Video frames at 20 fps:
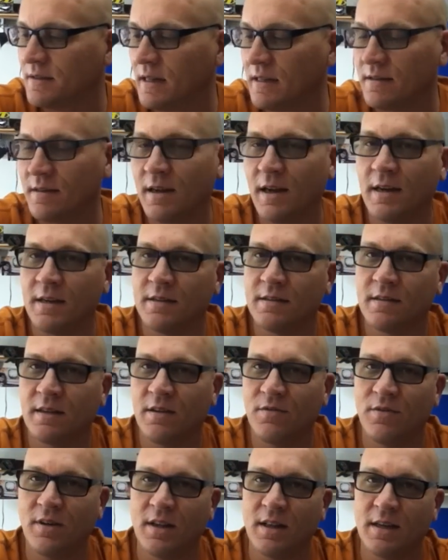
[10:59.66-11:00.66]
That's the kind of
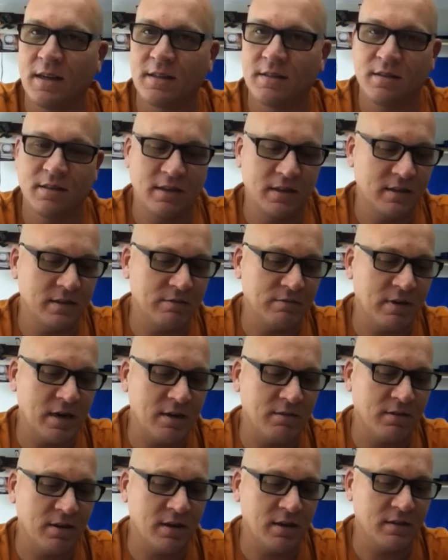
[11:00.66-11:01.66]
stuff I like seeing in
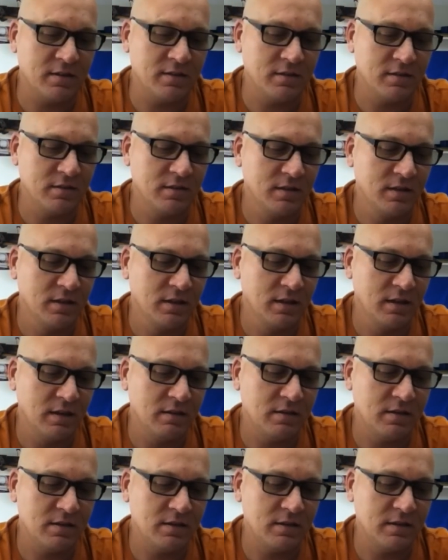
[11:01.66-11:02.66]
rat rods.
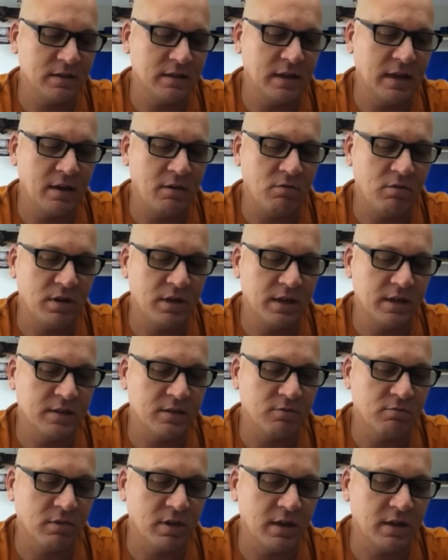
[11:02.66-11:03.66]
Yeah, we get
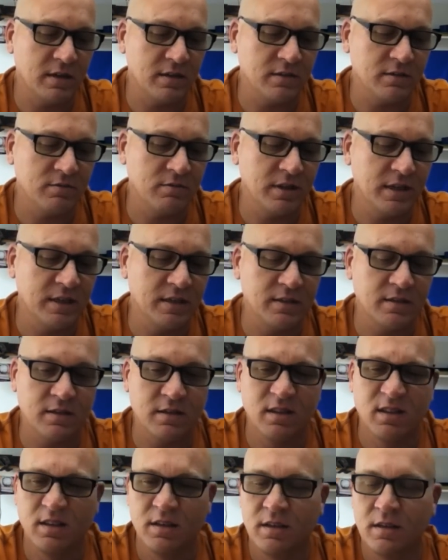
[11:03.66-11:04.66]
the rust, we get
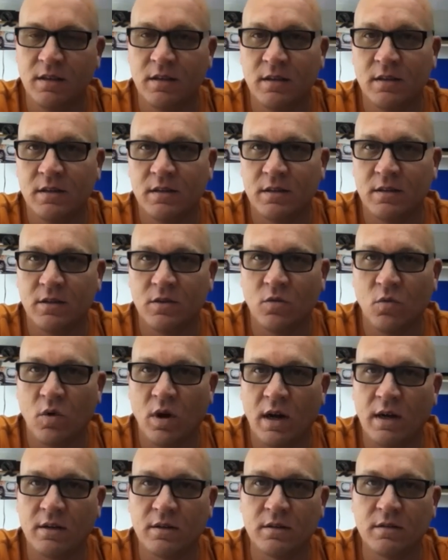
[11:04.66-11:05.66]
the
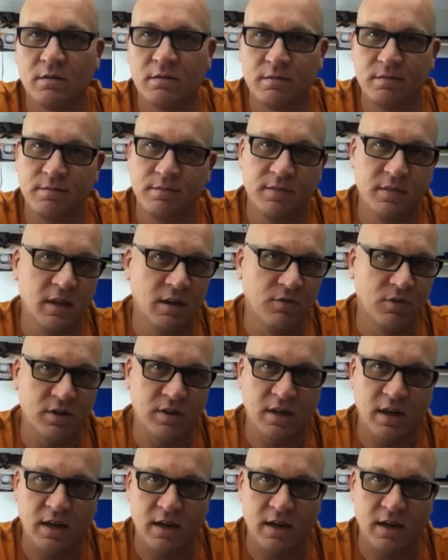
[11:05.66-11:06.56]
wild different